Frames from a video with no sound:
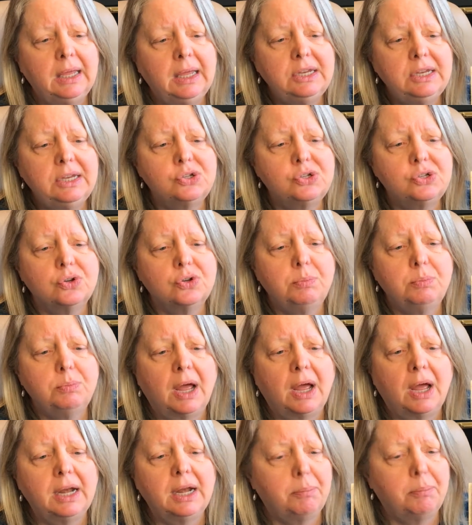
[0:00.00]
He stood
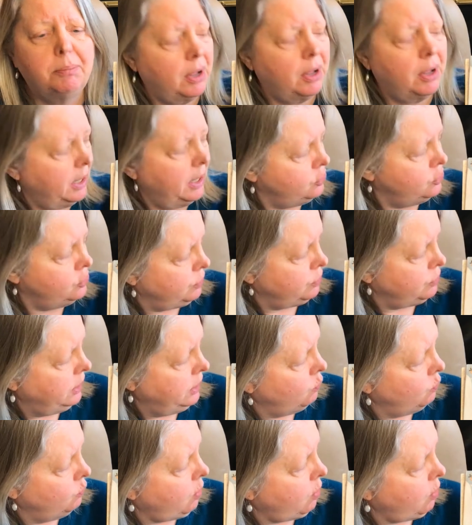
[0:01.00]
behind a pine tree
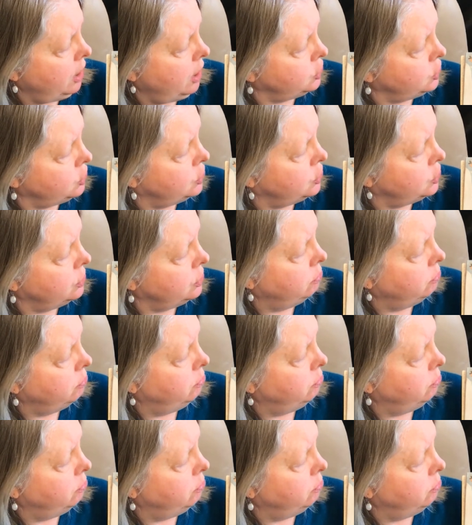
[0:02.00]
and watched.